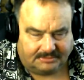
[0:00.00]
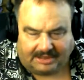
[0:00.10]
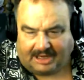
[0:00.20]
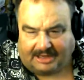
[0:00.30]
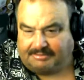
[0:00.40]

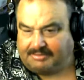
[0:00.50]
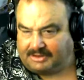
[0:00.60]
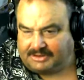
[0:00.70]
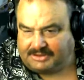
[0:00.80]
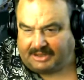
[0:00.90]
And I'm
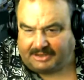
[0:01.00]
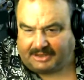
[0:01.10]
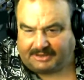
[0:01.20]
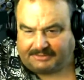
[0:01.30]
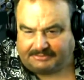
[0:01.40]
going to tell
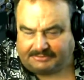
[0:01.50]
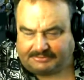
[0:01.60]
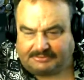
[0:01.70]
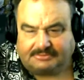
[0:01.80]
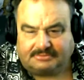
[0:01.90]
you,
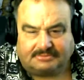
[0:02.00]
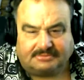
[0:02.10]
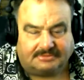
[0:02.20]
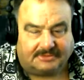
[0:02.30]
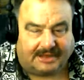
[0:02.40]

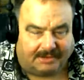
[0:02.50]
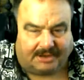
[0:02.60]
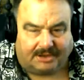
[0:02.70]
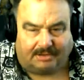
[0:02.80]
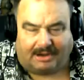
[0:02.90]
they
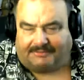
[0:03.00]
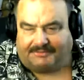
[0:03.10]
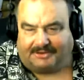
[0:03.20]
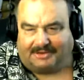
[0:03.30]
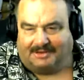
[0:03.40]
want to go
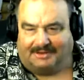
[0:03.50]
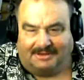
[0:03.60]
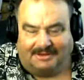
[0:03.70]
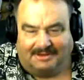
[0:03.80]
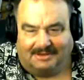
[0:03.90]
after
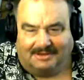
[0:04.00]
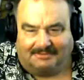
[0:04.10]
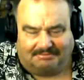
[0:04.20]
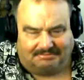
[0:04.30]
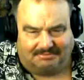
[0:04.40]

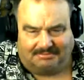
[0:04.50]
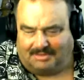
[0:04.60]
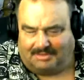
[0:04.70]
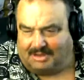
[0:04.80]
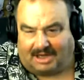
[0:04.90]

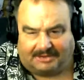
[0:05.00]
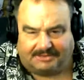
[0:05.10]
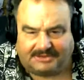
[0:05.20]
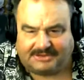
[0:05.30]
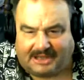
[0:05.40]

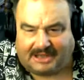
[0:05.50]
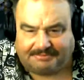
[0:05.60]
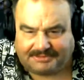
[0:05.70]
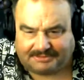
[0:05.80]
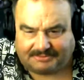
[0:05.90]

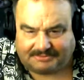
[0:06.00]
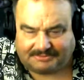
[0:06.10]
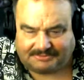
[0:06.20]
contraception.